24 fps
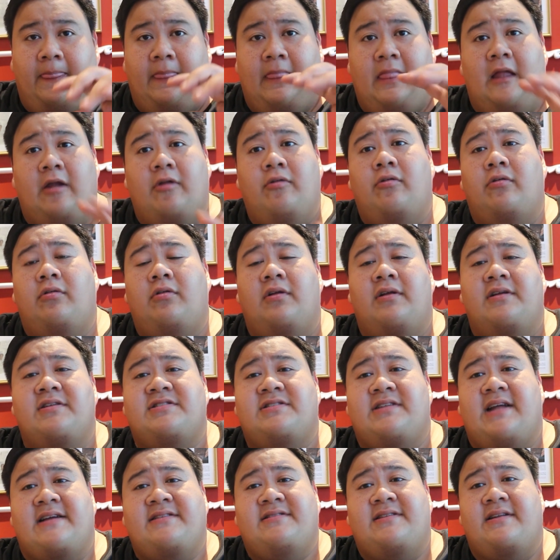The noodle
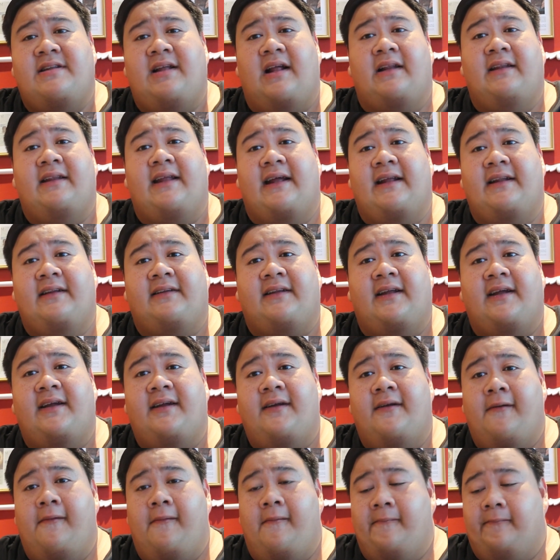is nice and al
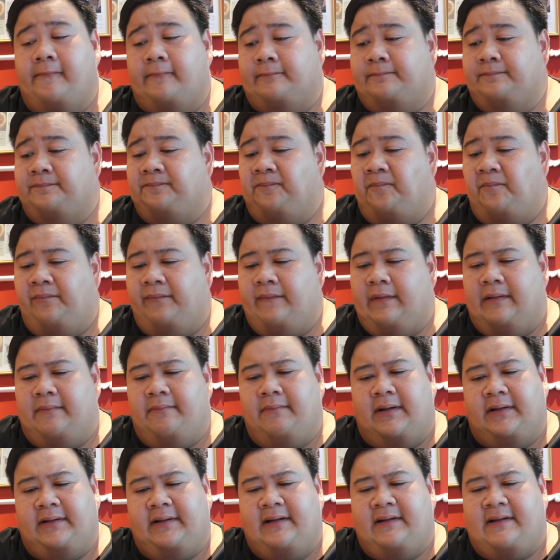dente,
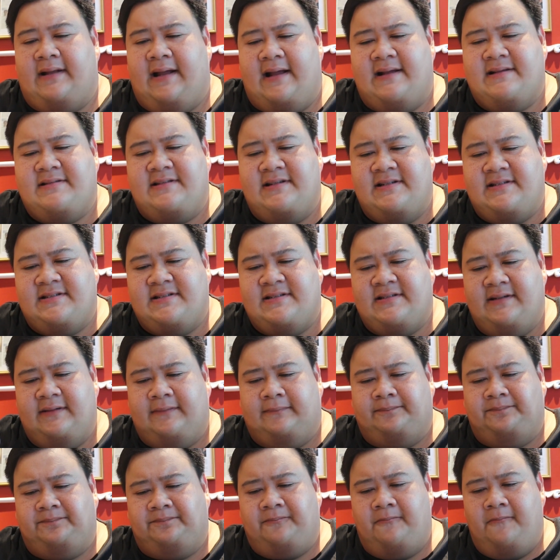but it has this
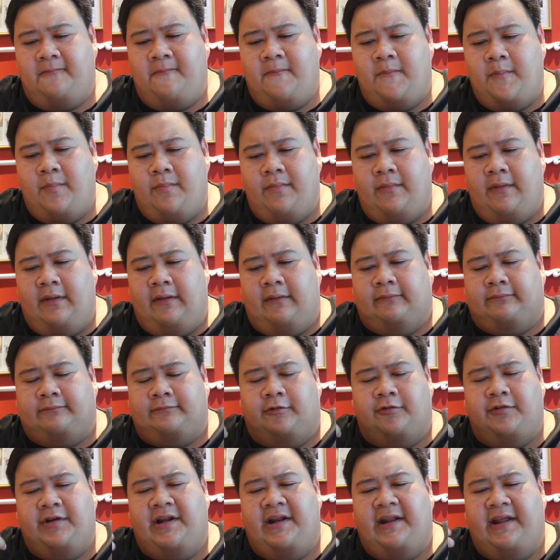
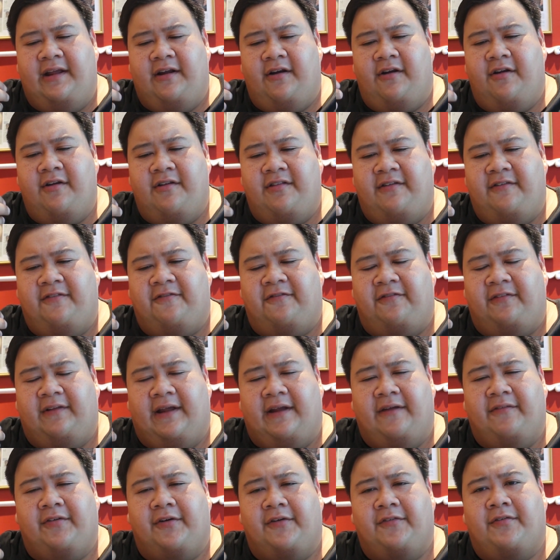really earthy
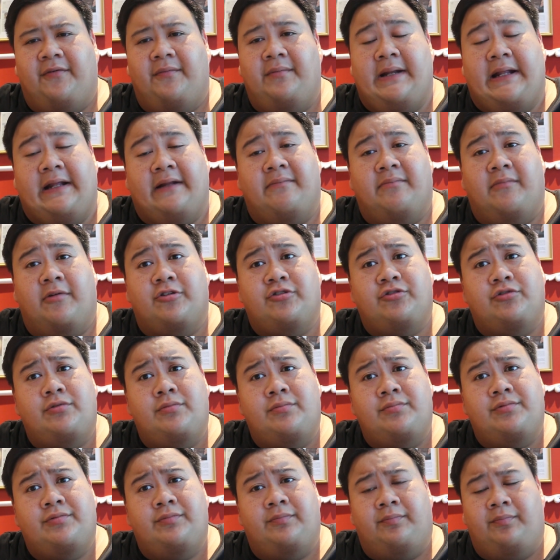flavor from that
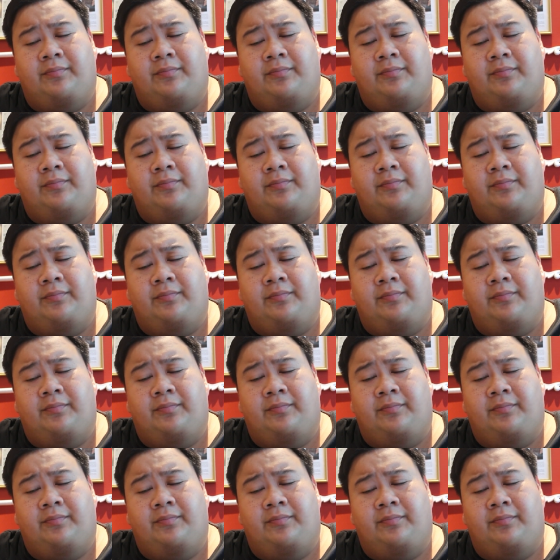mushroom.